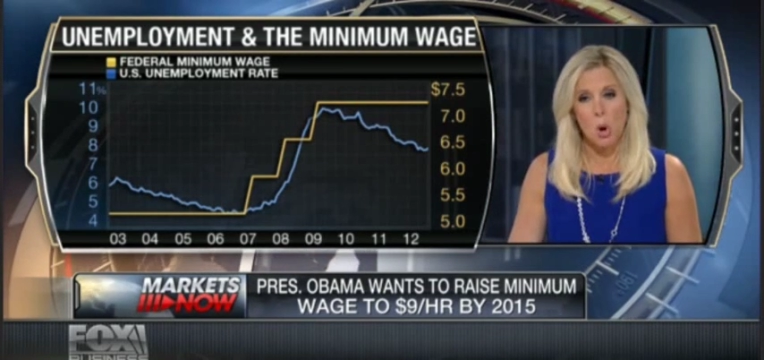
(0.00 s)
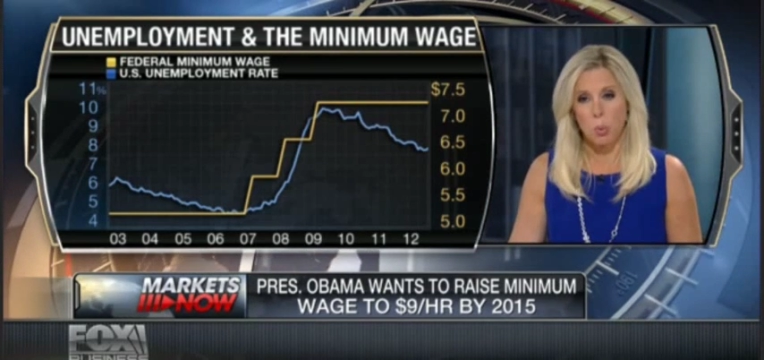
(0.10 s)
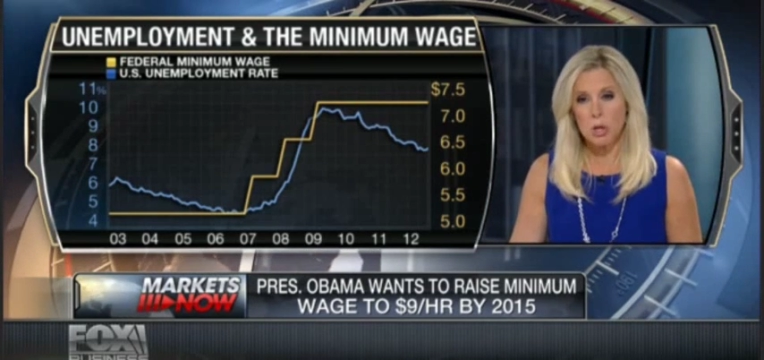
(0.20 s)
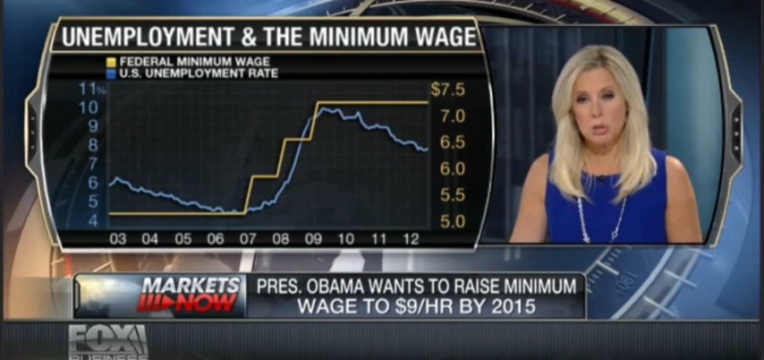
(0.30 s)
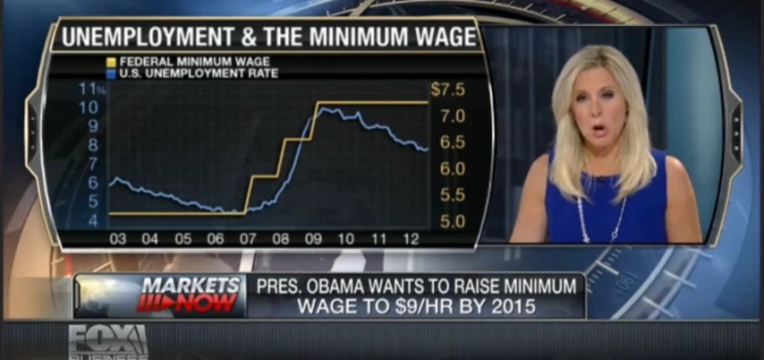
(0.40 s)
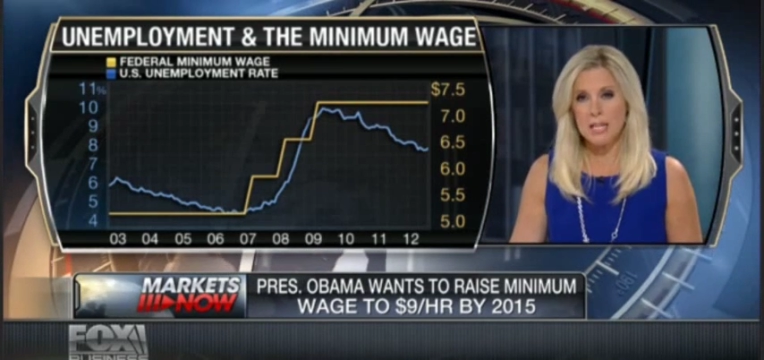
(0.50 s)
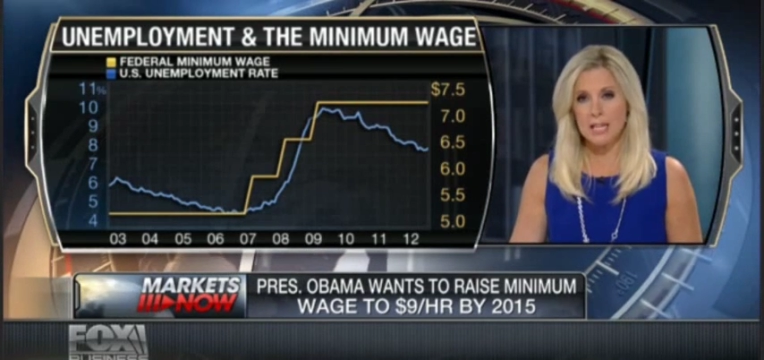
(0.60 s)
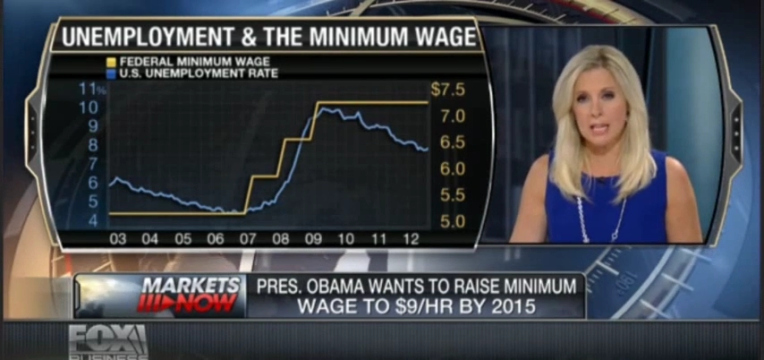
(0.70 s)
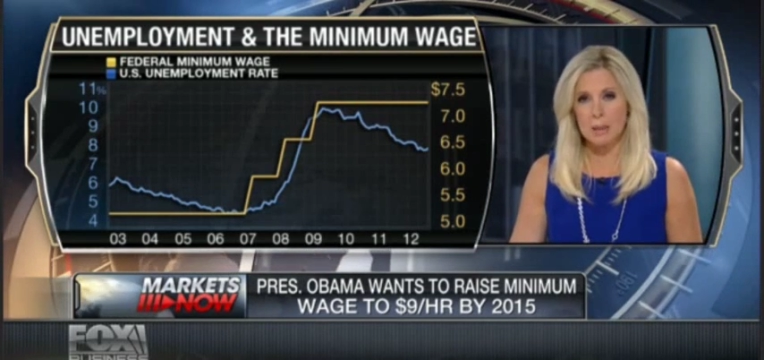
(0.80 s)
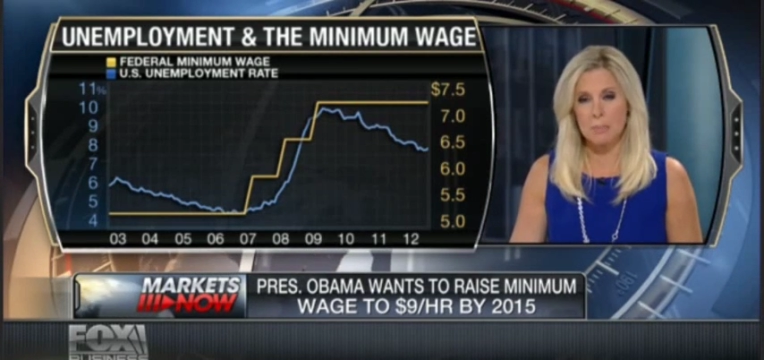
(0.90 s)
we're trying
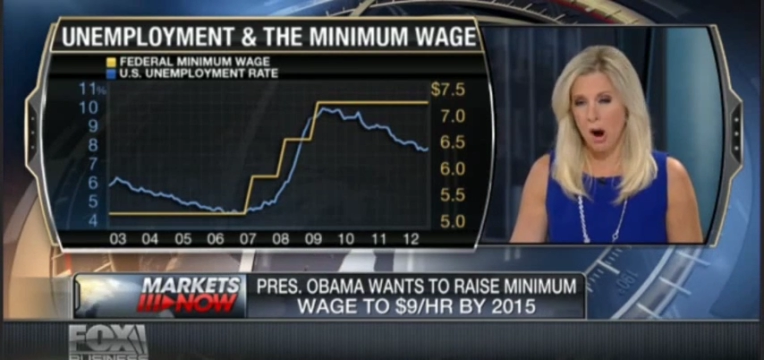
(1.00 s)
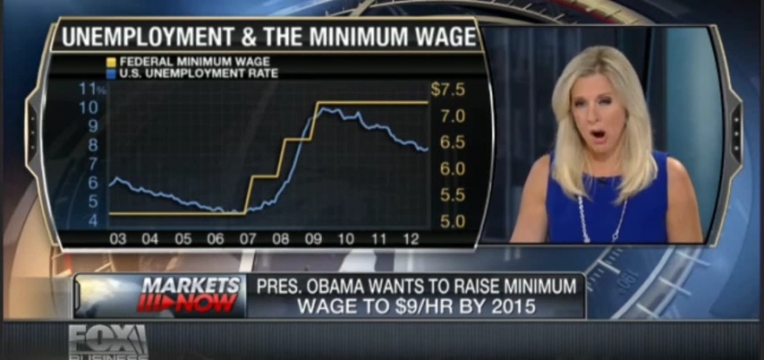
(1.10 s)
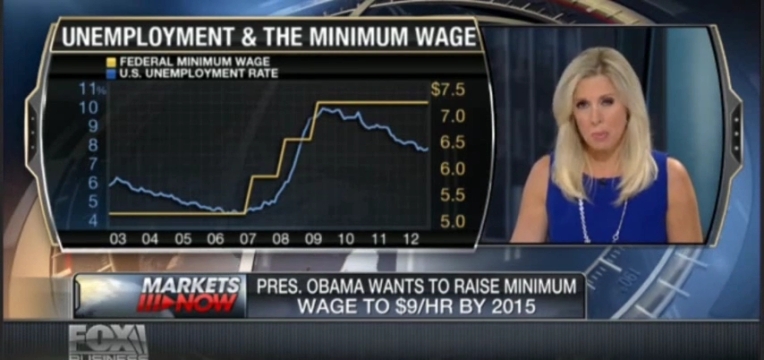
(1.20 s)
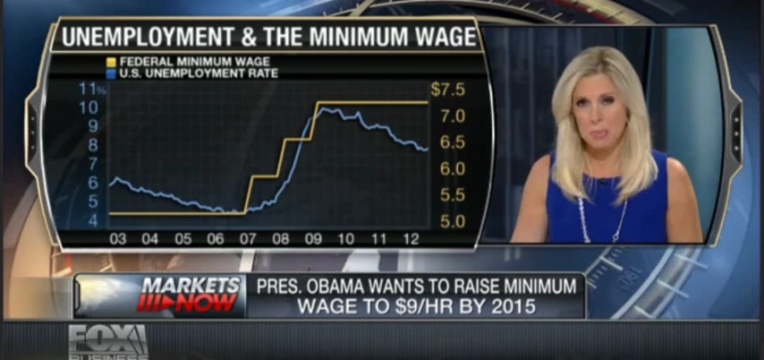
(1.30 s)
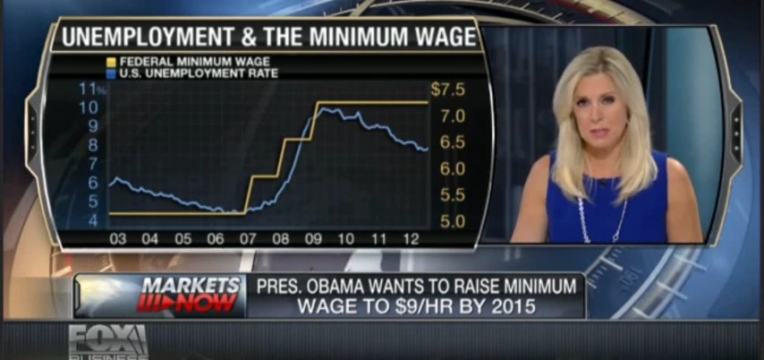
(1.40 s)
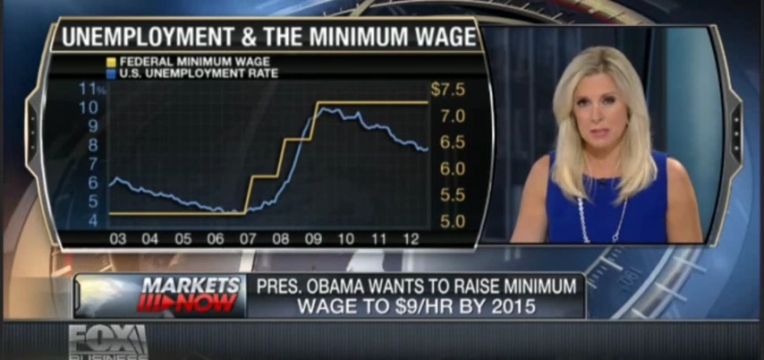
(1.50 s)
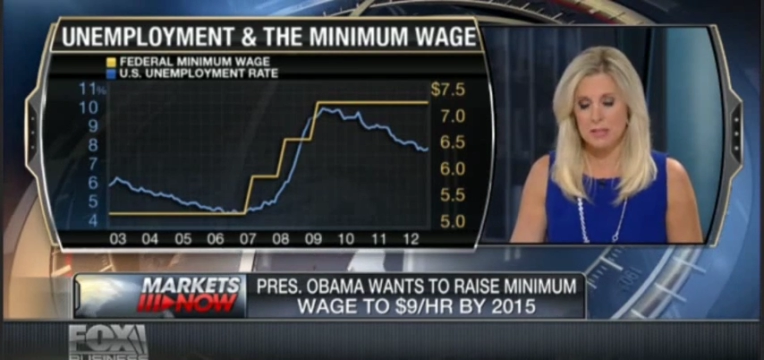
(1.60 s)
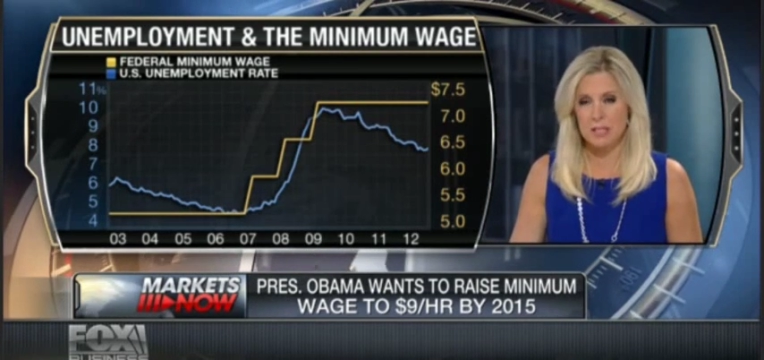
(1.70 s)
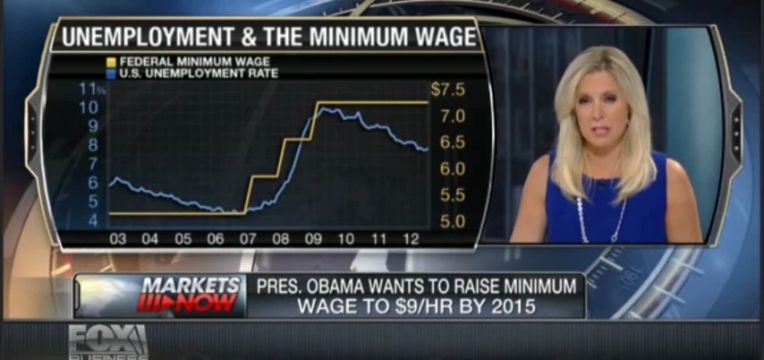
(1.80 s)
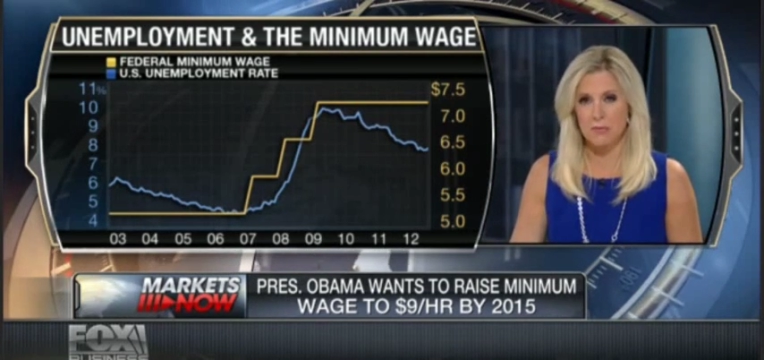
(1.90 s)
to keep our businesses at